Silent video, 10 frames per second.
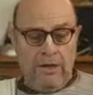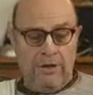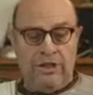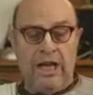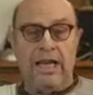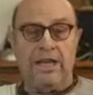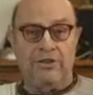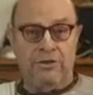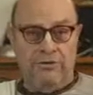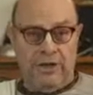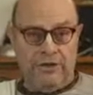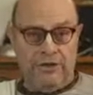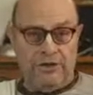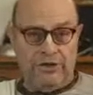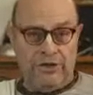The tongue has two
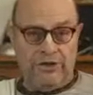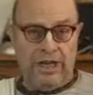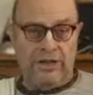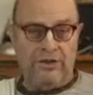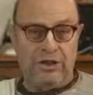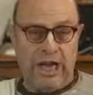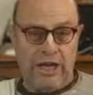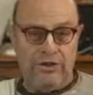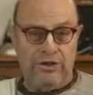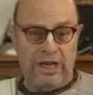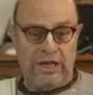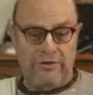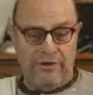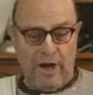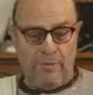functions, as I said, to taste and
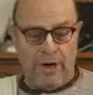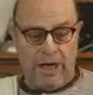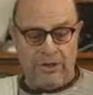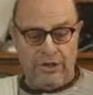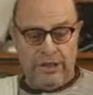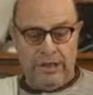to vibrate.